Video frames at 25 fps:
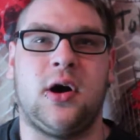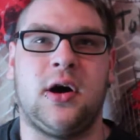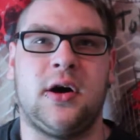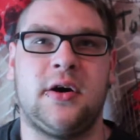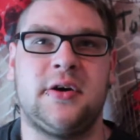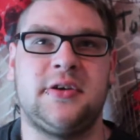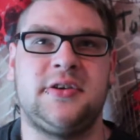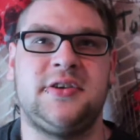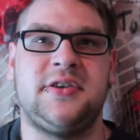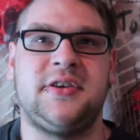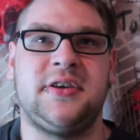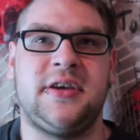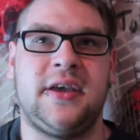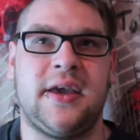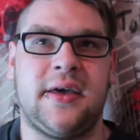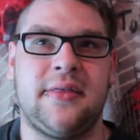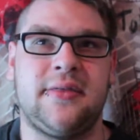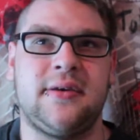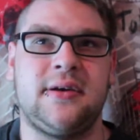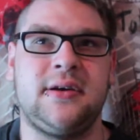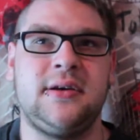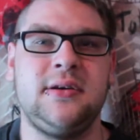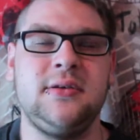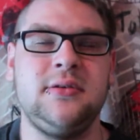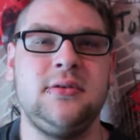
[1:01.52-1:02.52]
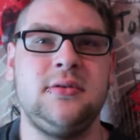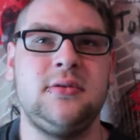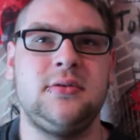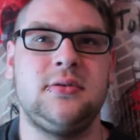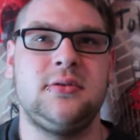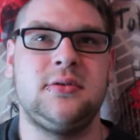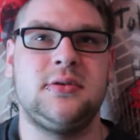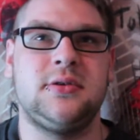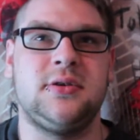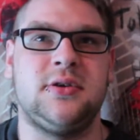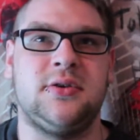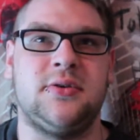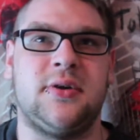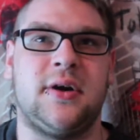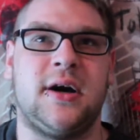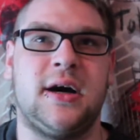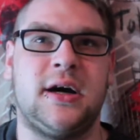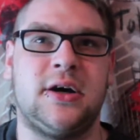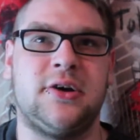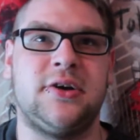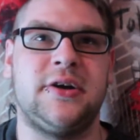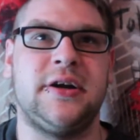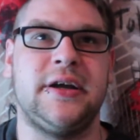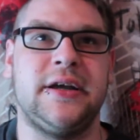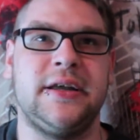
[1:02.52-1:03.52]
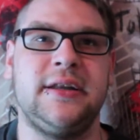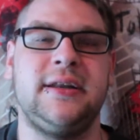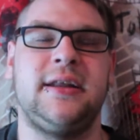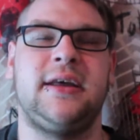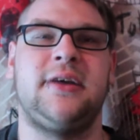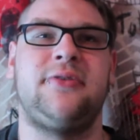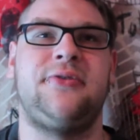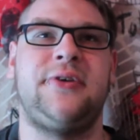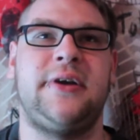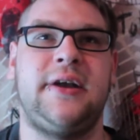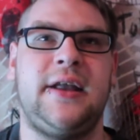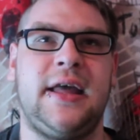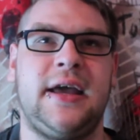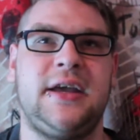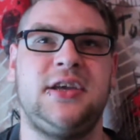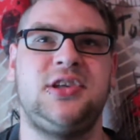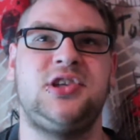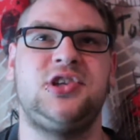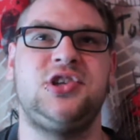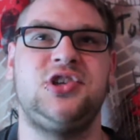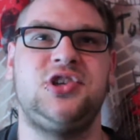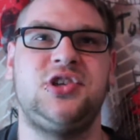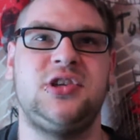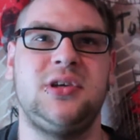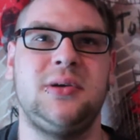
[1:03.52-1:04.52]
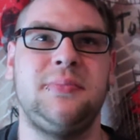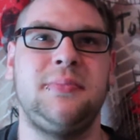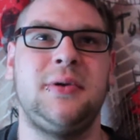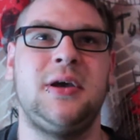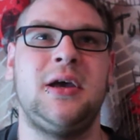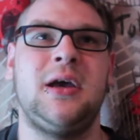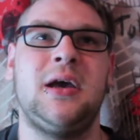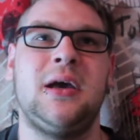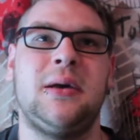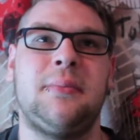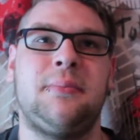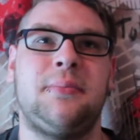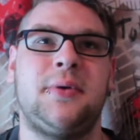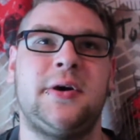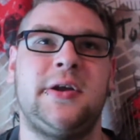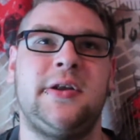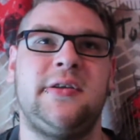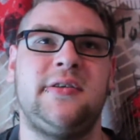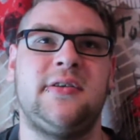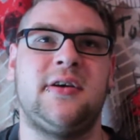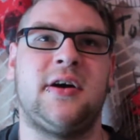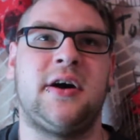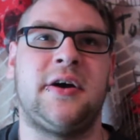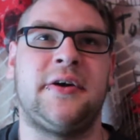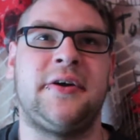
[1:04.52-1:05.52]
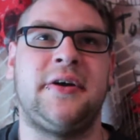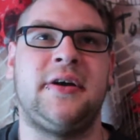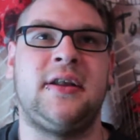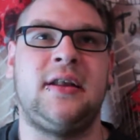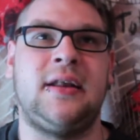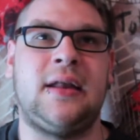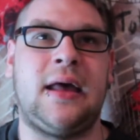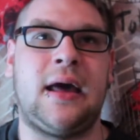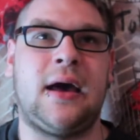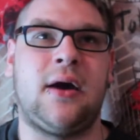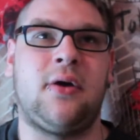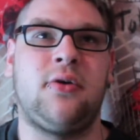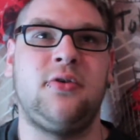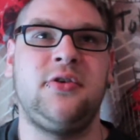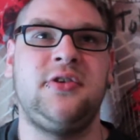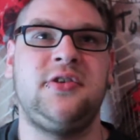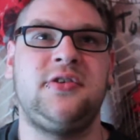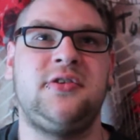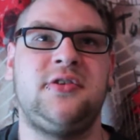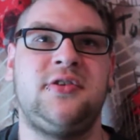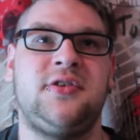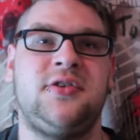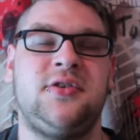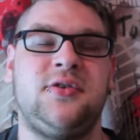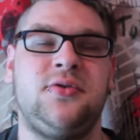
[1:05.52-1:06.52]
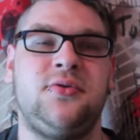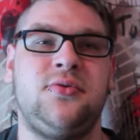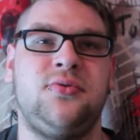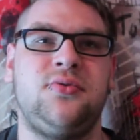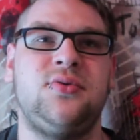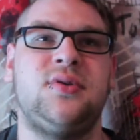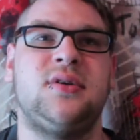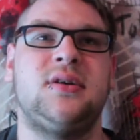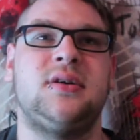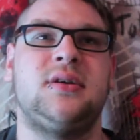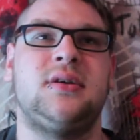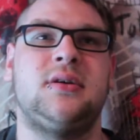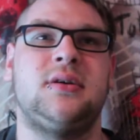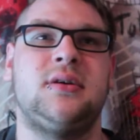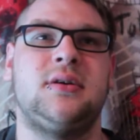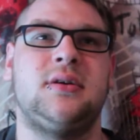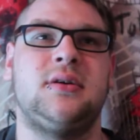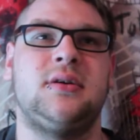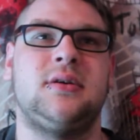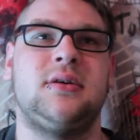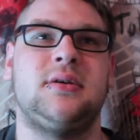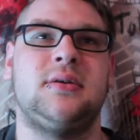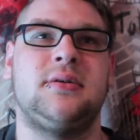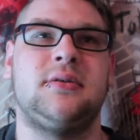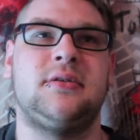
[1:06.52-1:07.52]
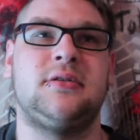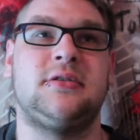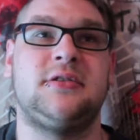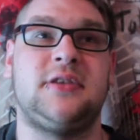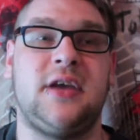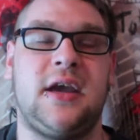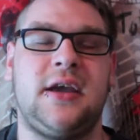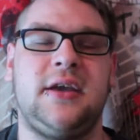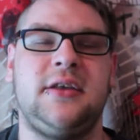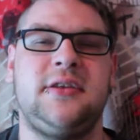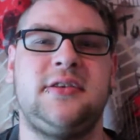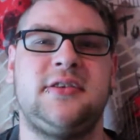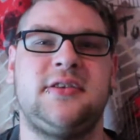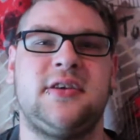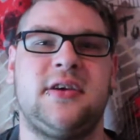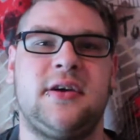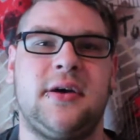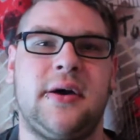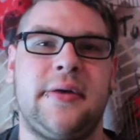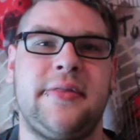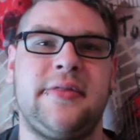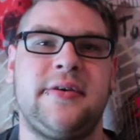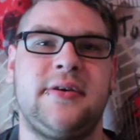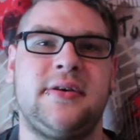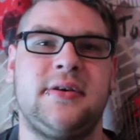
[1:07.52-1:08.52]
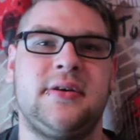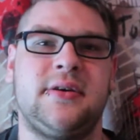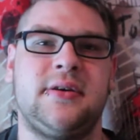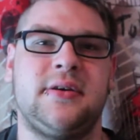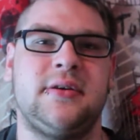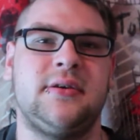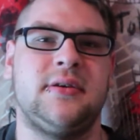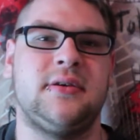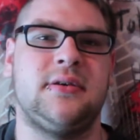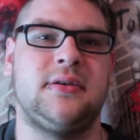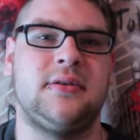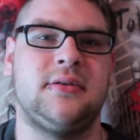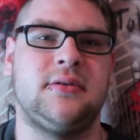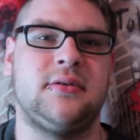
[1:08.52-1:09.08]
are together, you are in a relationship, but are allowed to date other